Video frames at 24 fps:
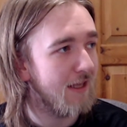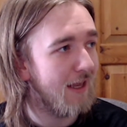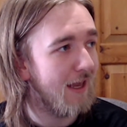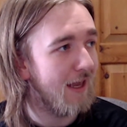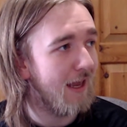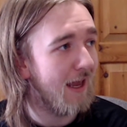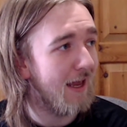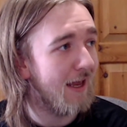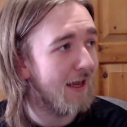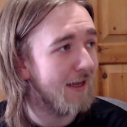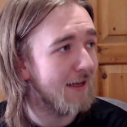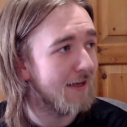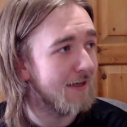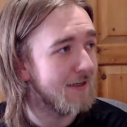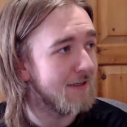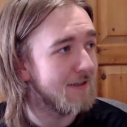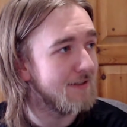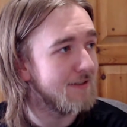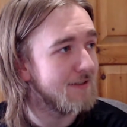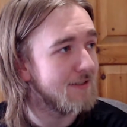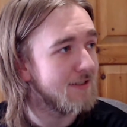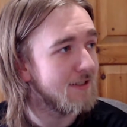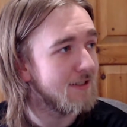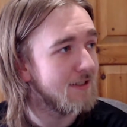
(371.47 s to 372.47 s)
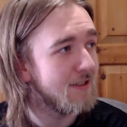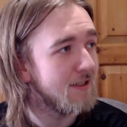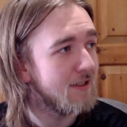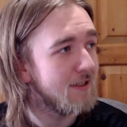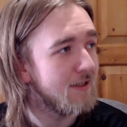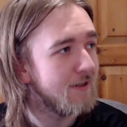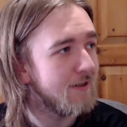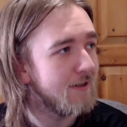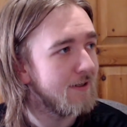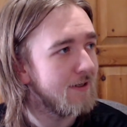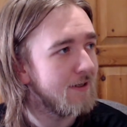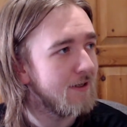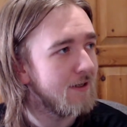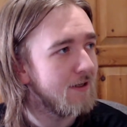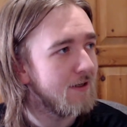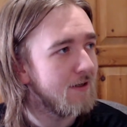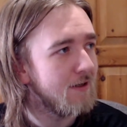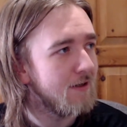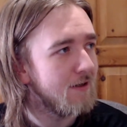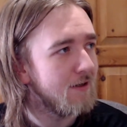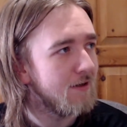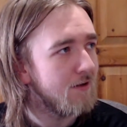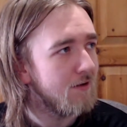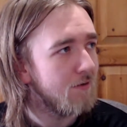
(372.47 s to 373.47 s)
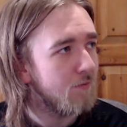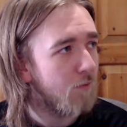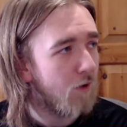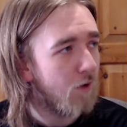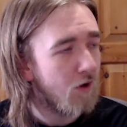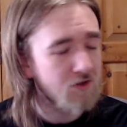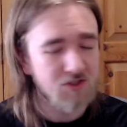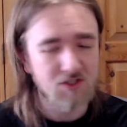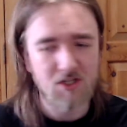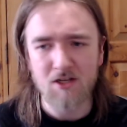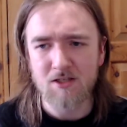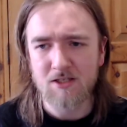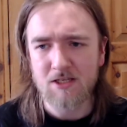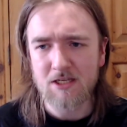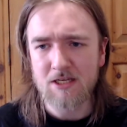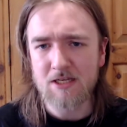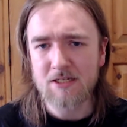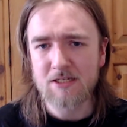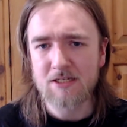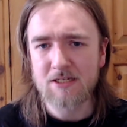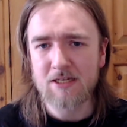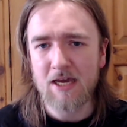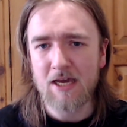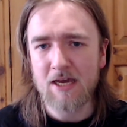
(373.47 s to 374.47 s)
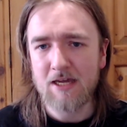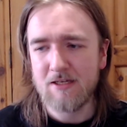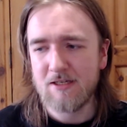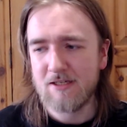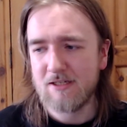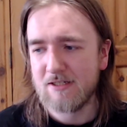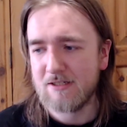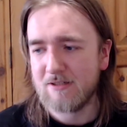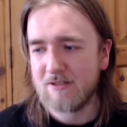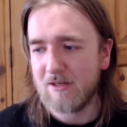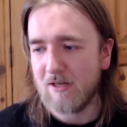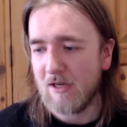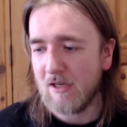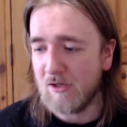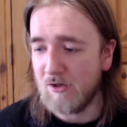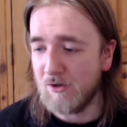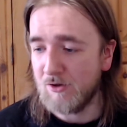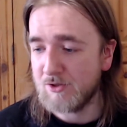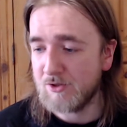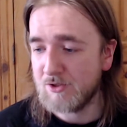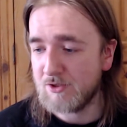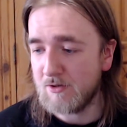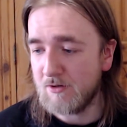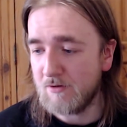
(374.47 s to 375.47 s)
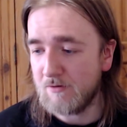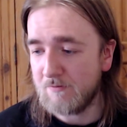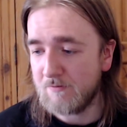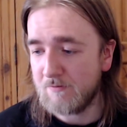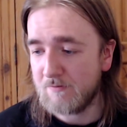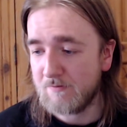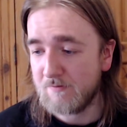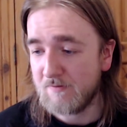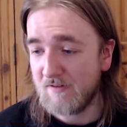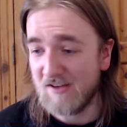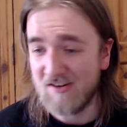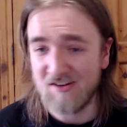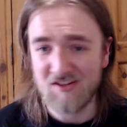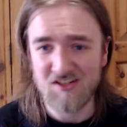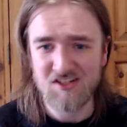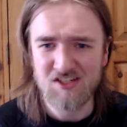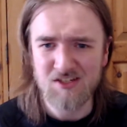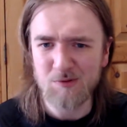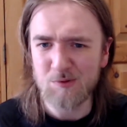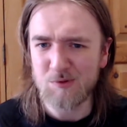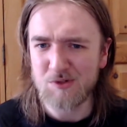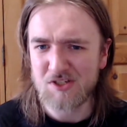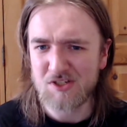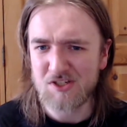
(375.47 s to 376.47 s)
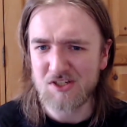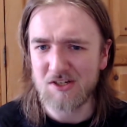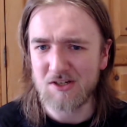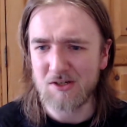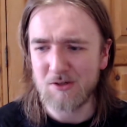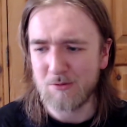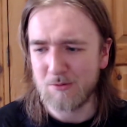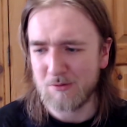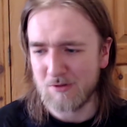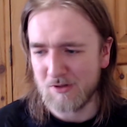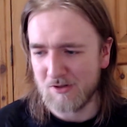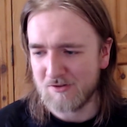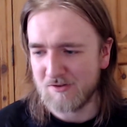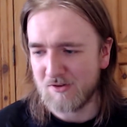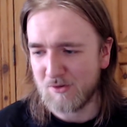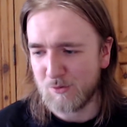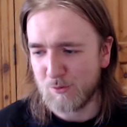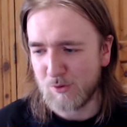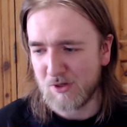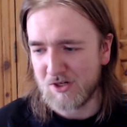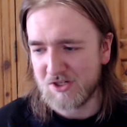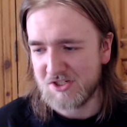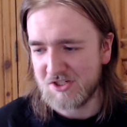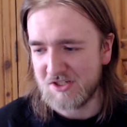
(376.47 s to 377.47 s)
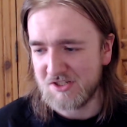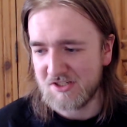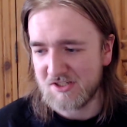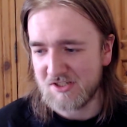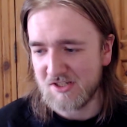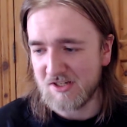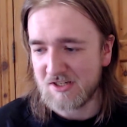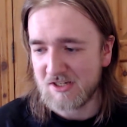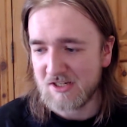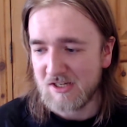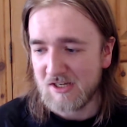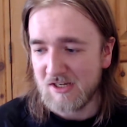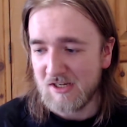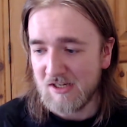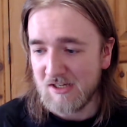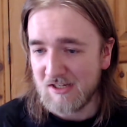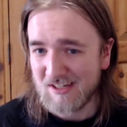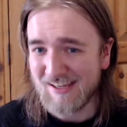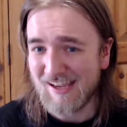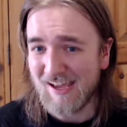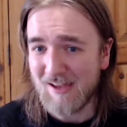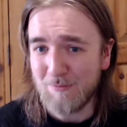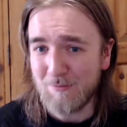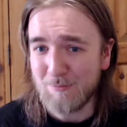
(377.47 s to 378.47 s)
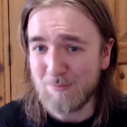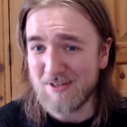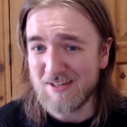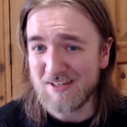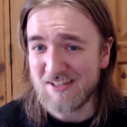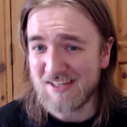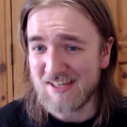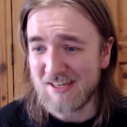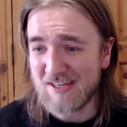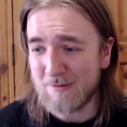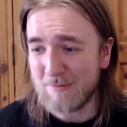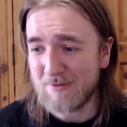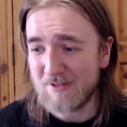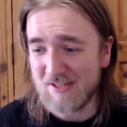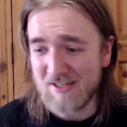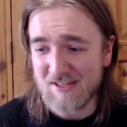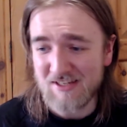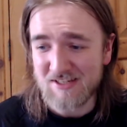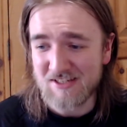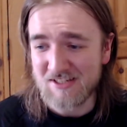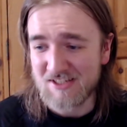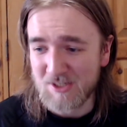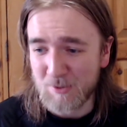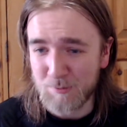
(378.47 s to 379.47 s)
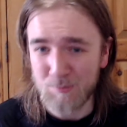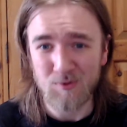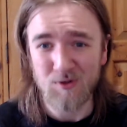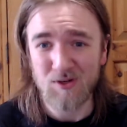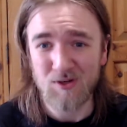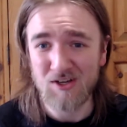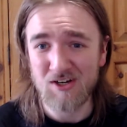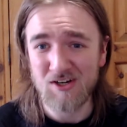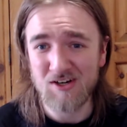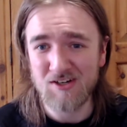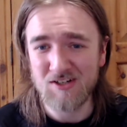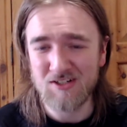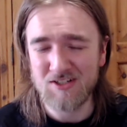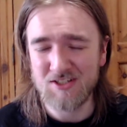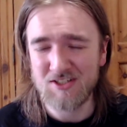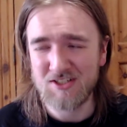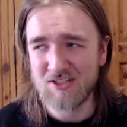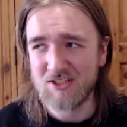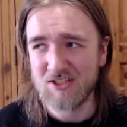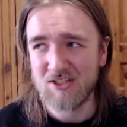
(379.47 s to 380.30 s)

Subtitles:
And whilst I did get a lot of, and I still do, a lot of the questions that can be deemed in some regards